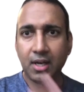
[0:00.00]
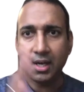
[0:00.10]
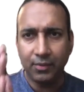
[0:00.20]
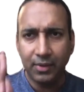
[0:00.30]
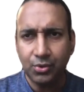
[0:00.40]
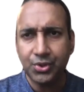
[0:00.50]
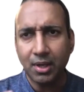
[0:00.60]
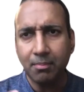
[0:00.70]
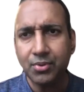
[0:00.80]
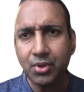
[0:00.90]
and we use
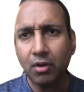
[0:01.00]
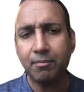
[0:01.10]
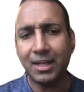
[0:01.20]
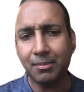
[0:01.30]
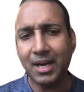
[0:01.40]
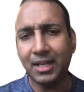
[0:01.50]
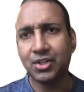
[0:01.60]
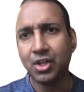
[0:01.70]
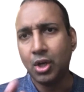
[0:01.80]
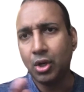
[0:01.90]
some sort of mathematics
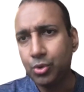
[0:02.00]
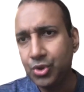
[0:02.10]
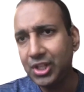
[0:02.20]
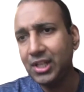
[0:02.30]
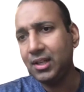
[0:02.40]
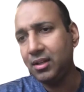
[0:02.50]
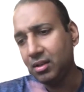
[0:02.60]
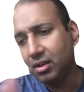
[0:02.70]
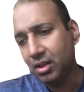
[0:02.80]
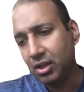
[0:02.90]
to see,
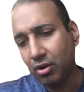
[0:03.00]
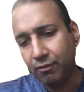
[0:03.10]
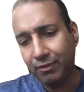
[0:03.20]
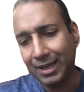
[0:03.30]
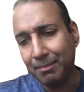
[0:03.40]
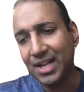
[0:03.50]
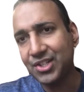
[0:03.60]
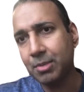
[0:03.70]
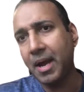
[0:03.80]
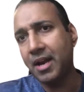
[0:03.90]
you know, if we can match
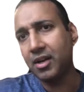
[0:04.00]
the pattern.